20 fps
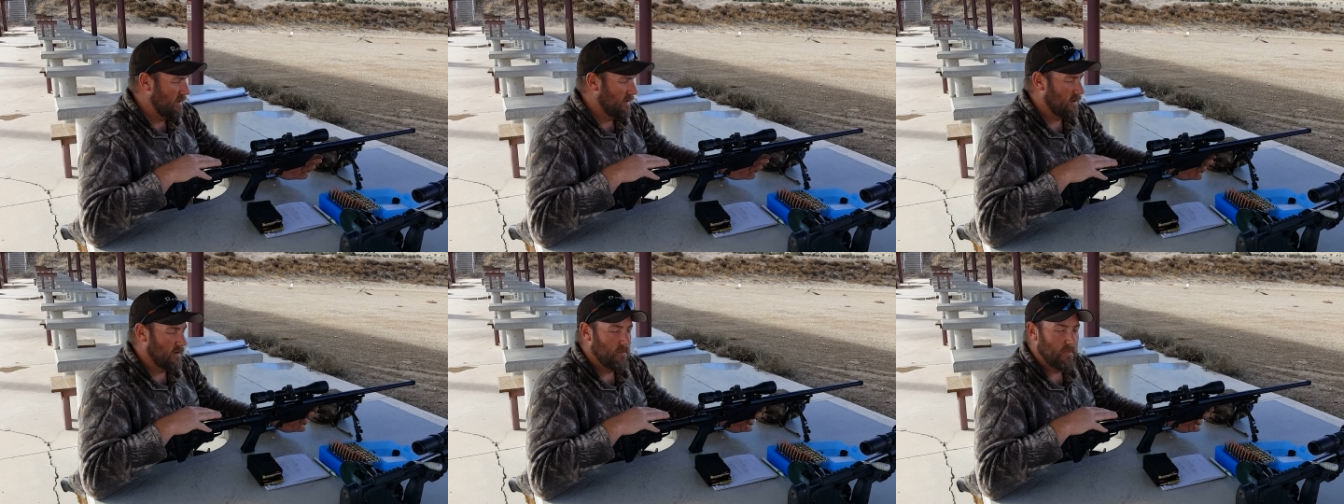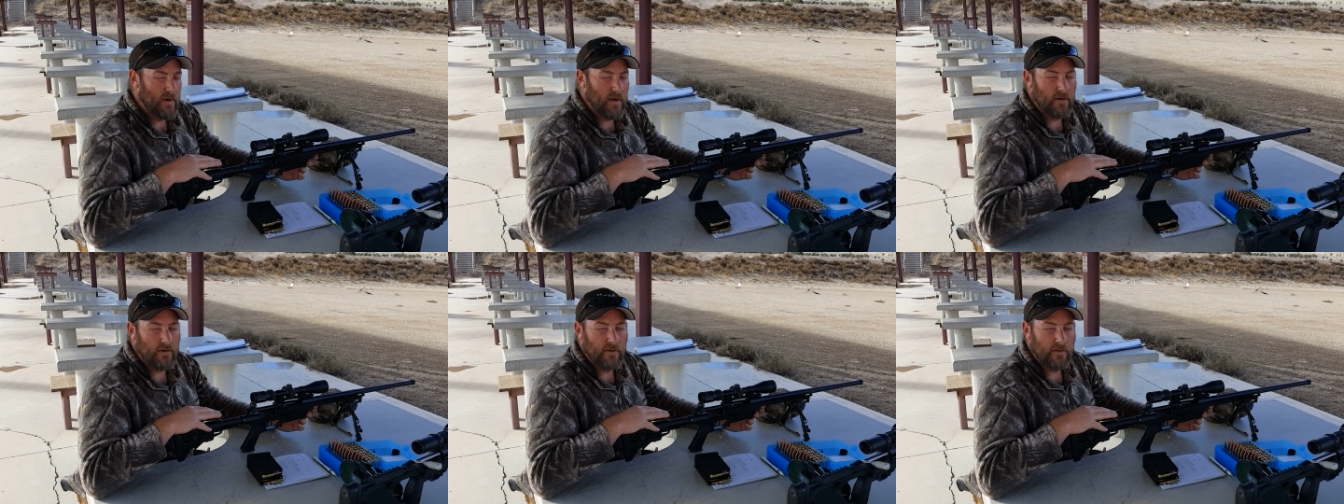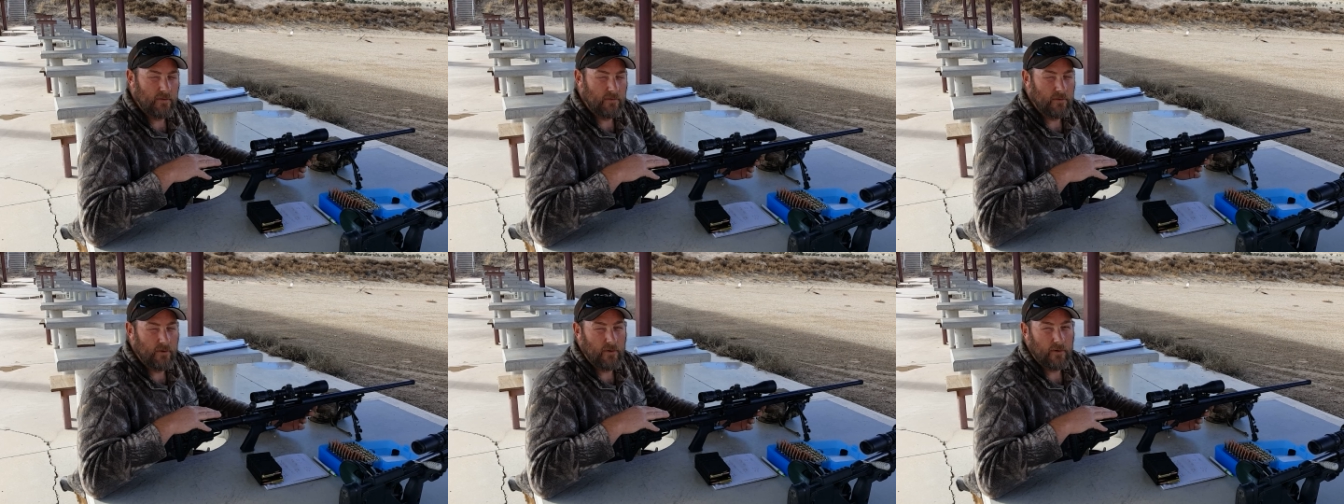compared to
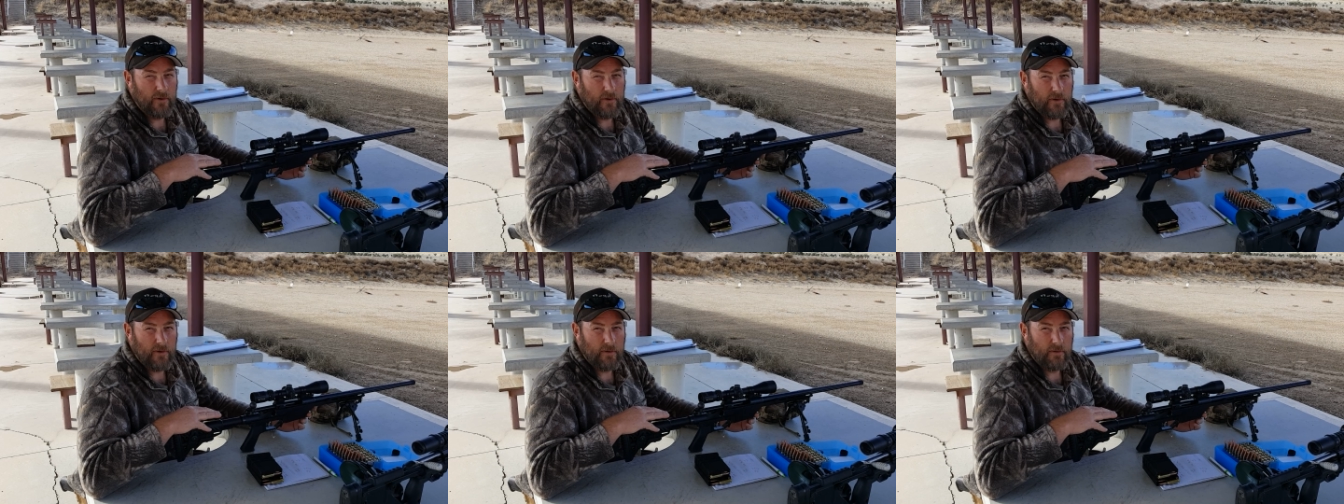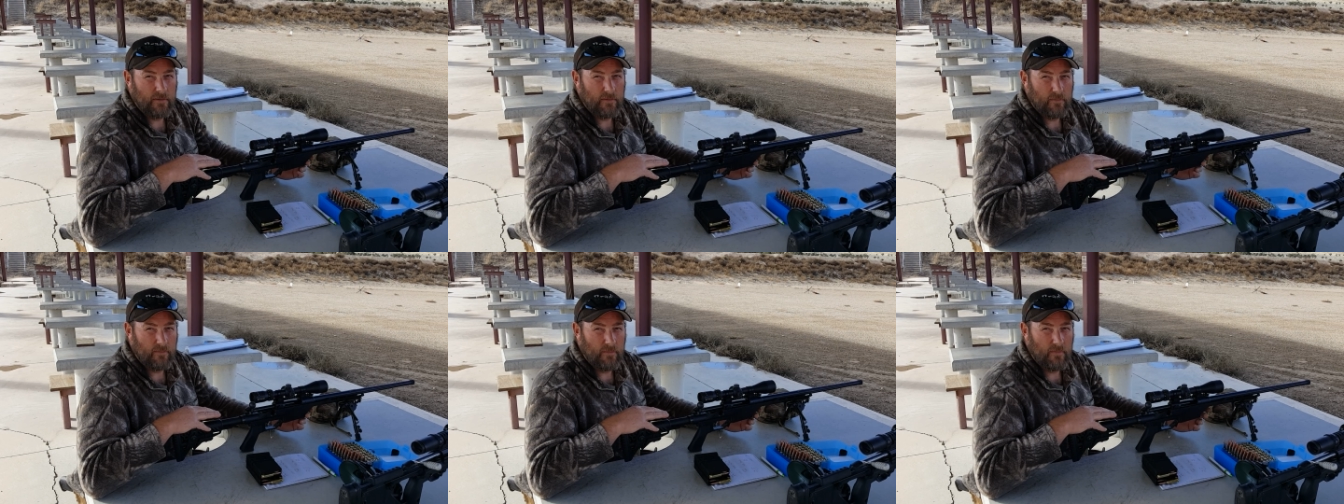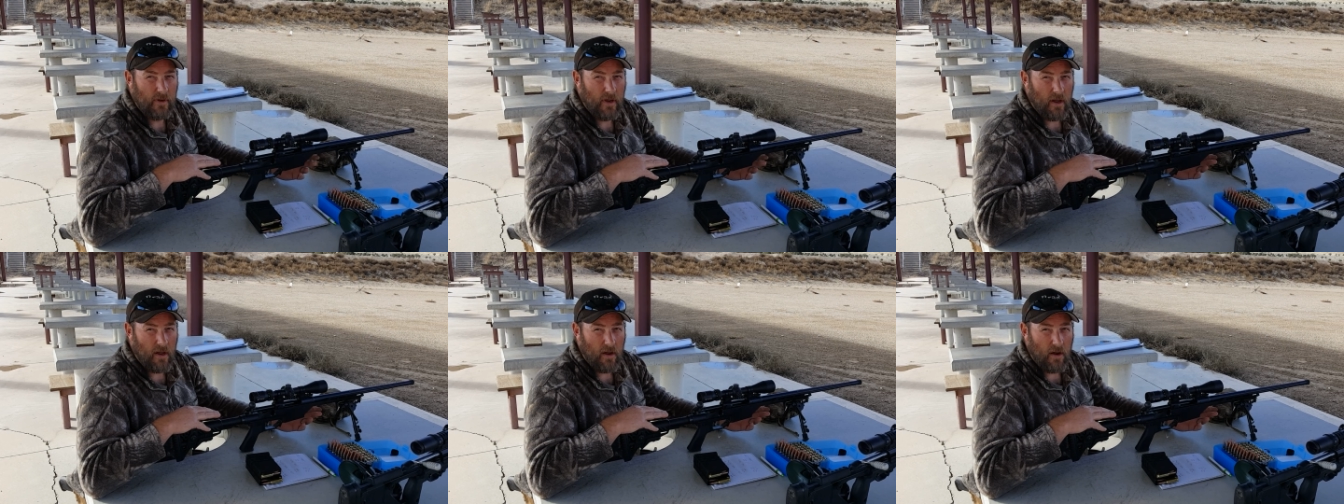the Ruger
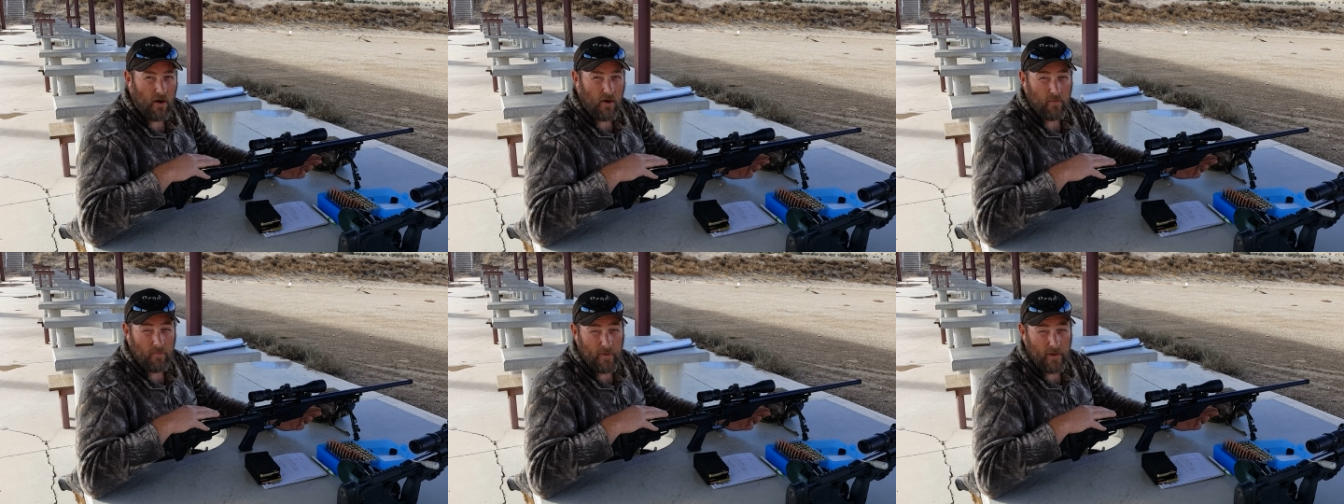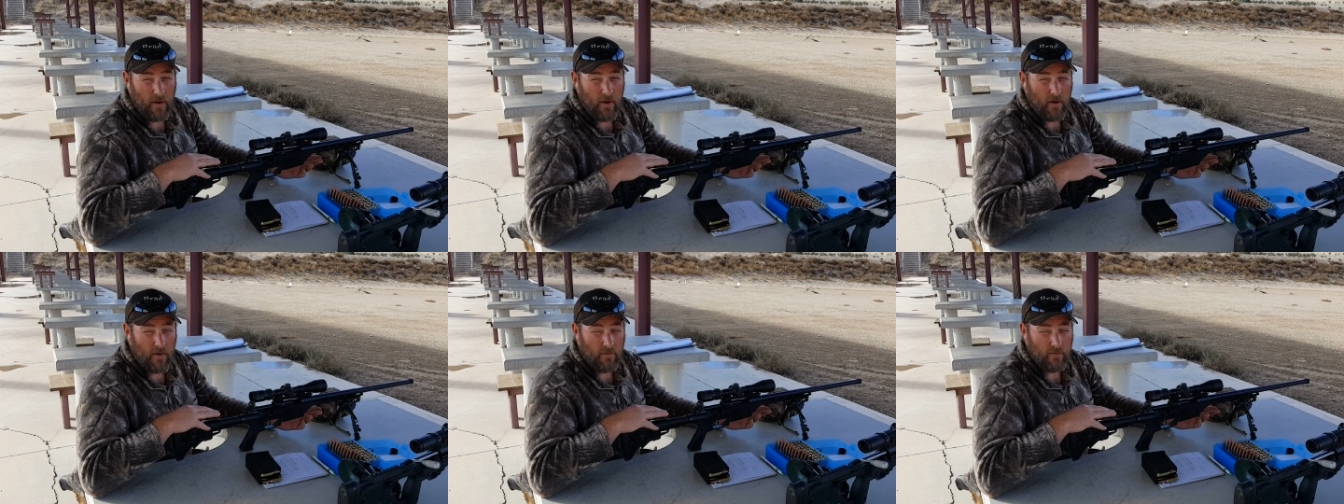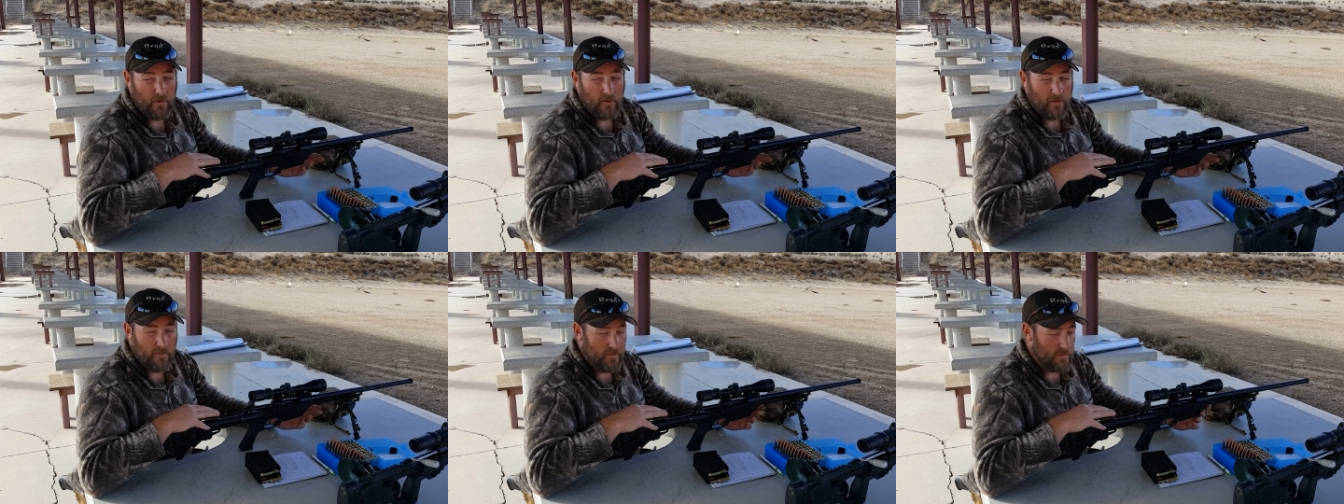RPR,
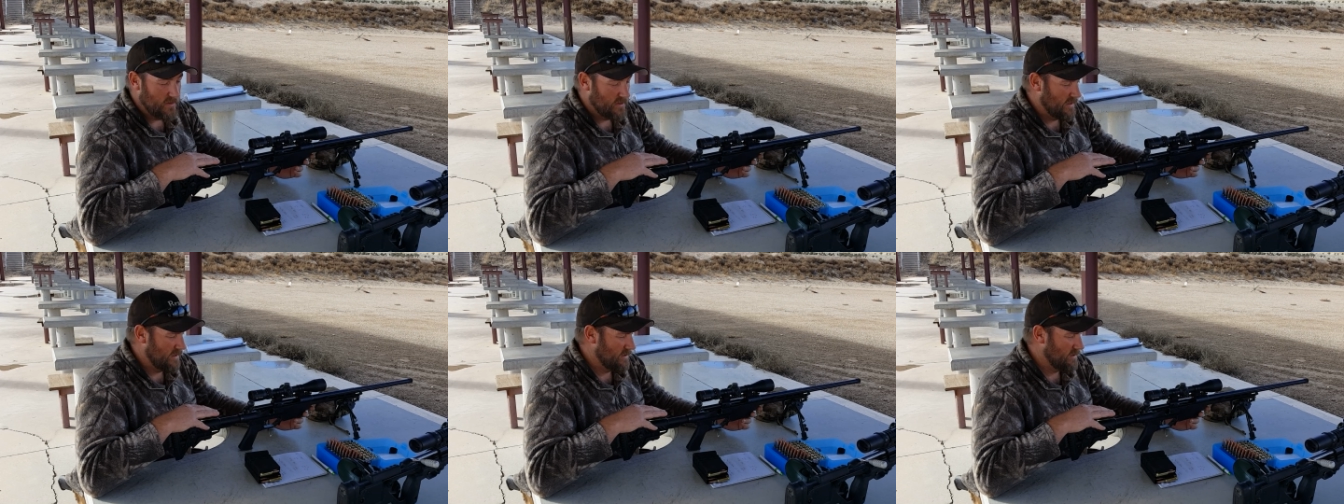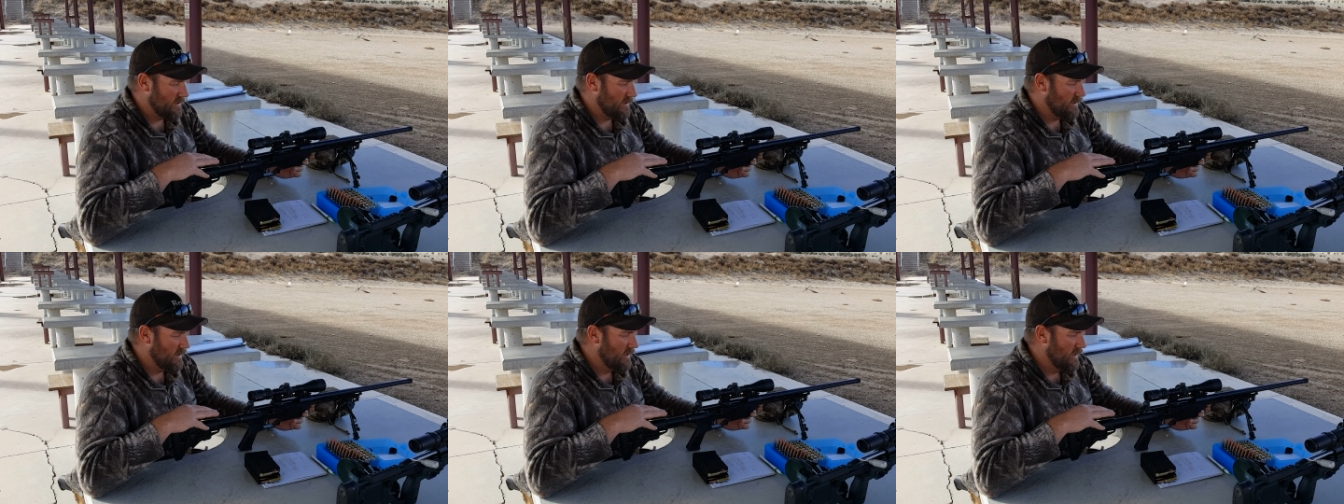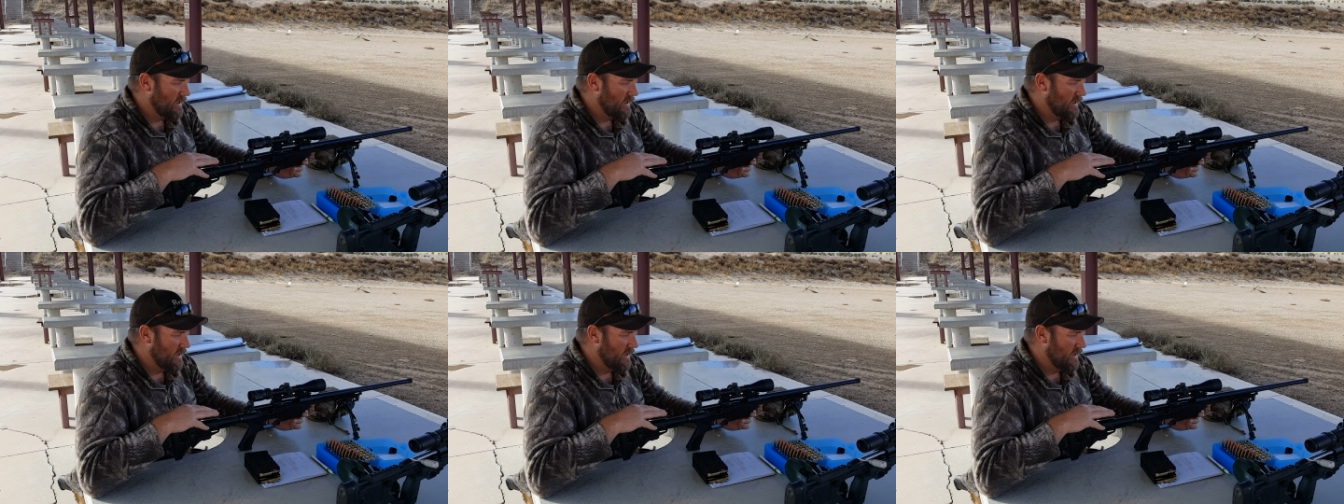Ruger Precision.